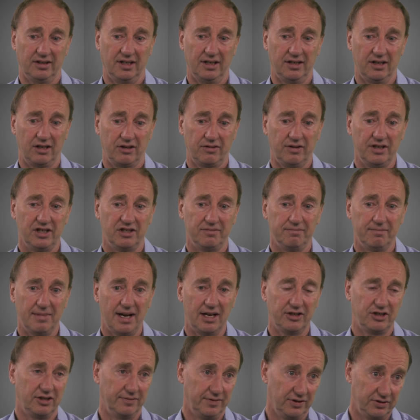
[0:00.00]
increased
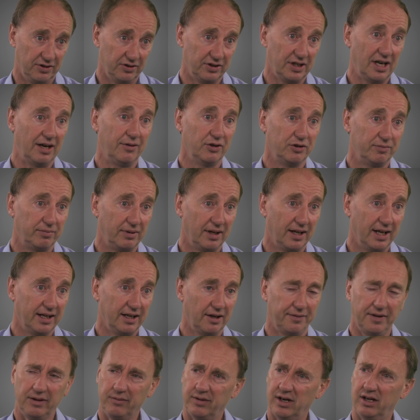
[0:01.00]
massively since I was playing.
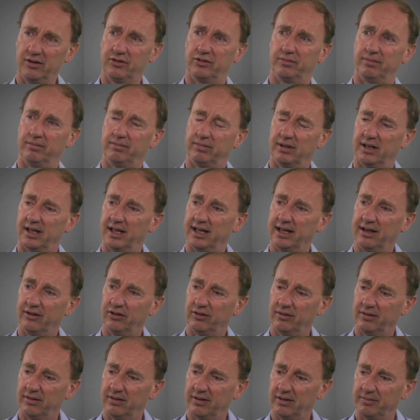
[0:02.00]
I think when I was playing,
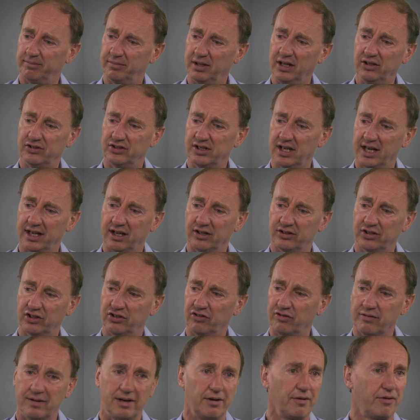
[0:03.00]
the PCA
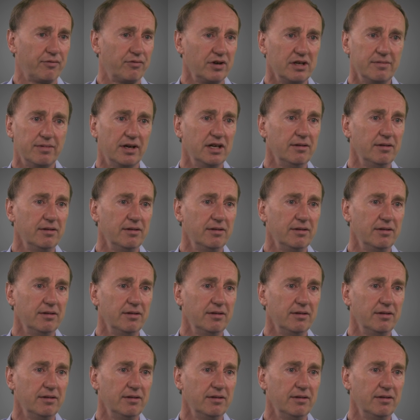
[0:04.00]
consisted of about three